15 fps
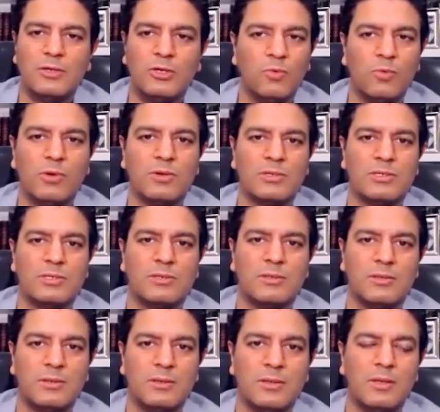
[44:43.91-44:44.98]
You wouldn't.
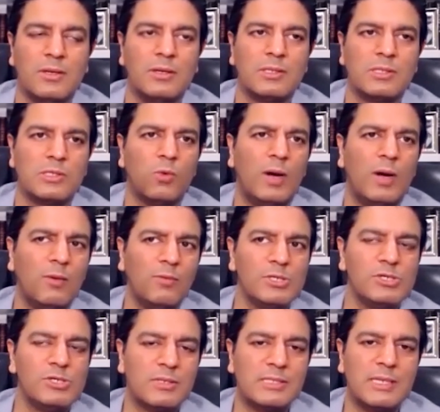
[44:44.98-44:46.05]
Sure. So why
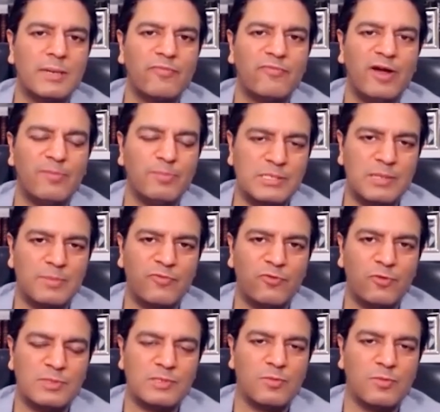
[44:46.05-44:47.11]
would you accept 5%
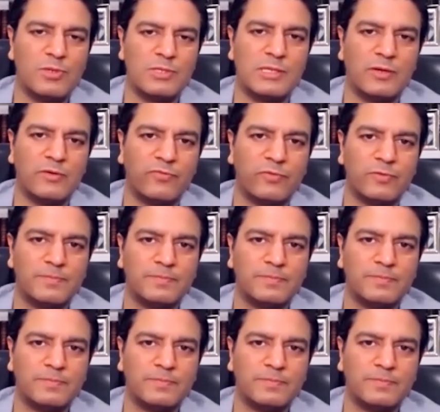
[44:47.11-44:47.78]
performance from yourself?